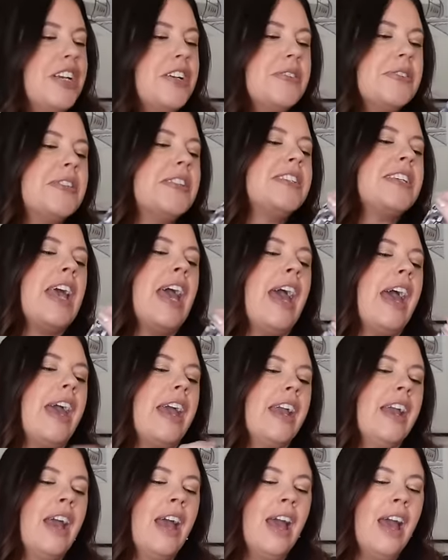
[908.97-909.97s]
Here's the
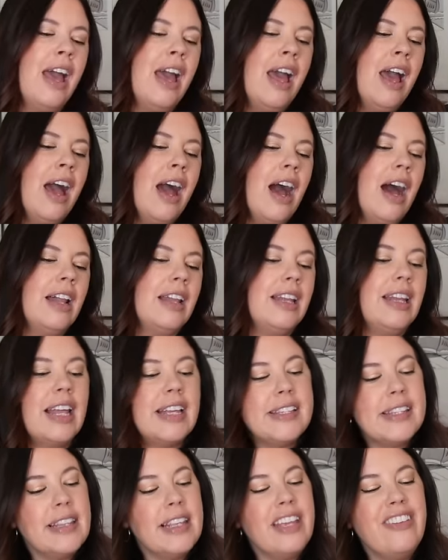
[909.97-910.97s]
tag, a
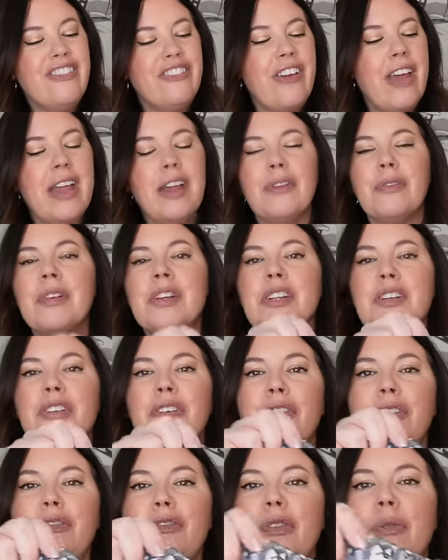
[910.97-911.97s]
Leslie Fay
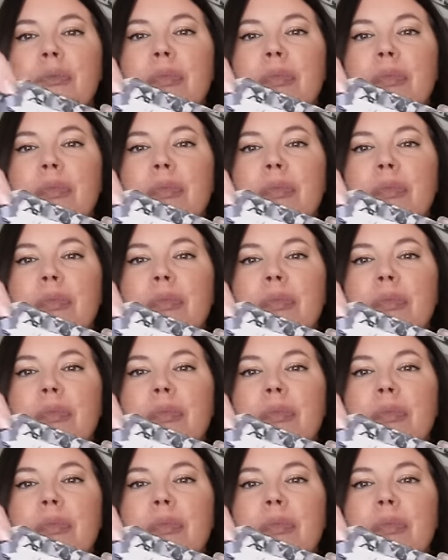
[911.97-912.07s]
original for